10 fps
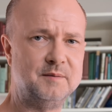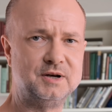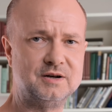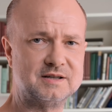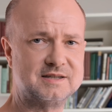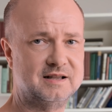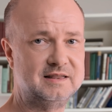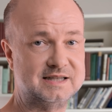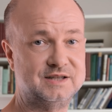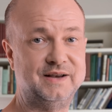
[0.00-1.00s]
because
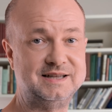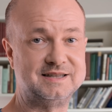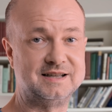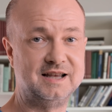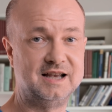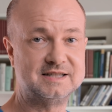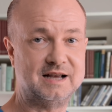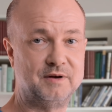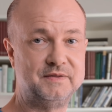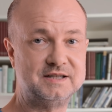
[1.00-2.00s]
let's face it,
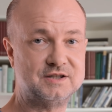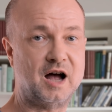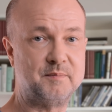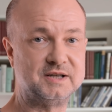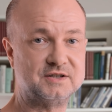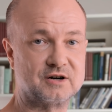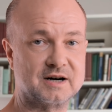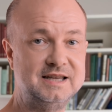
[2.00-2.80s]
some of these topics are